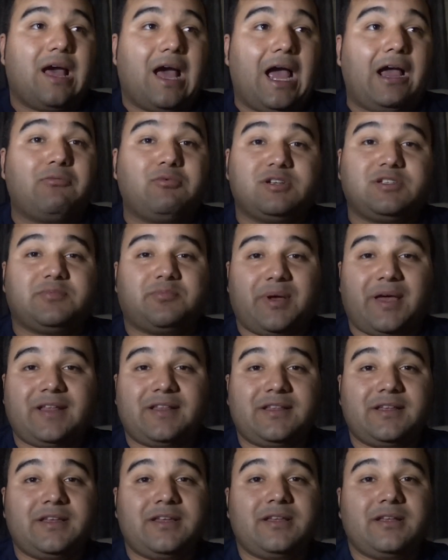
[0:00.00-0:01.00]
I
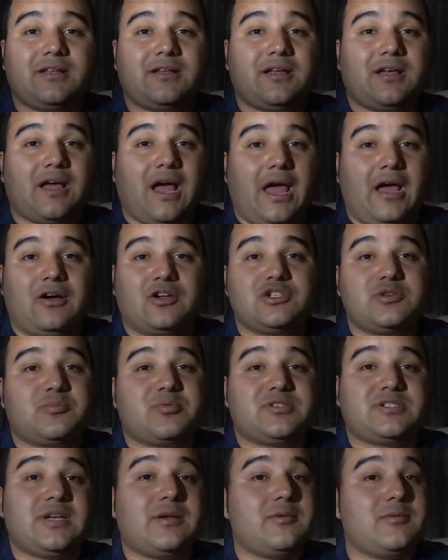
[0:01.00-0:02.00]
respect it I
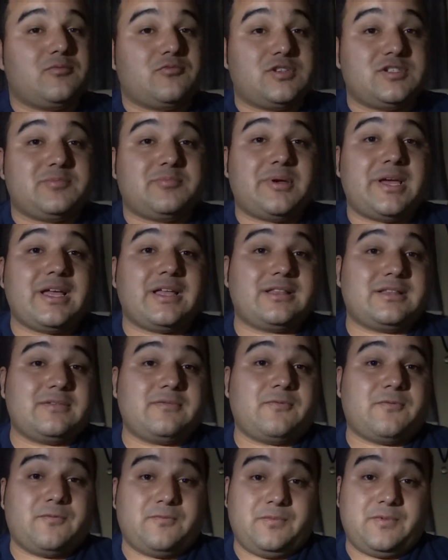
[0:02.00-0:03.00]
100% respect
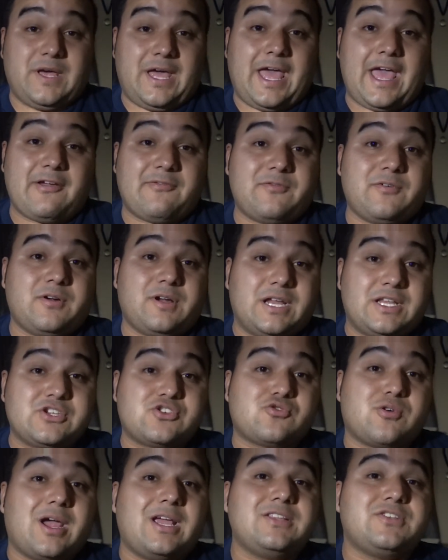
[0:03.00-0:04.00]
the effort in
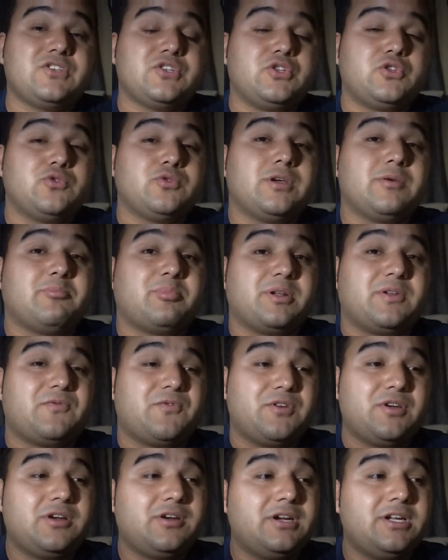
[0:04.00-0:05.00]
trying to do it, but
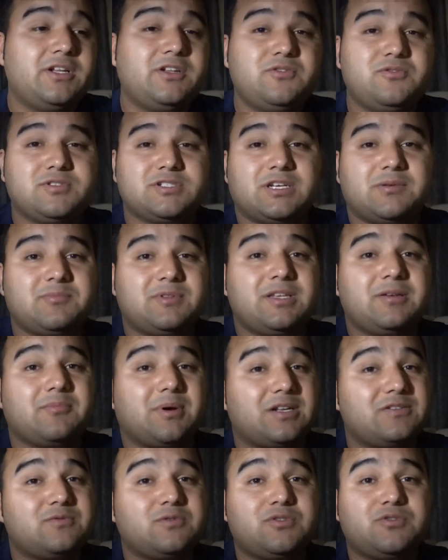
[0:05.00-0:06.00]
if you're gonna do something,
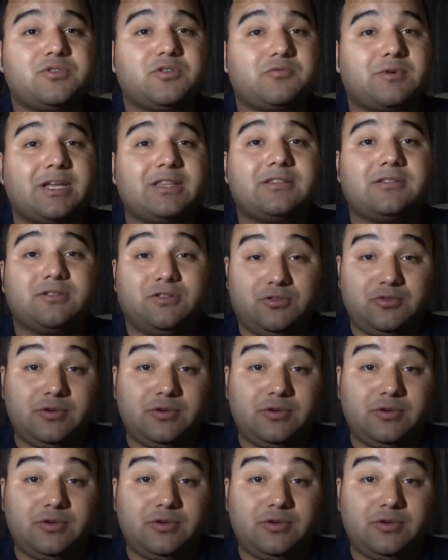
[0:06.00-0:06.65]
might as well do it right.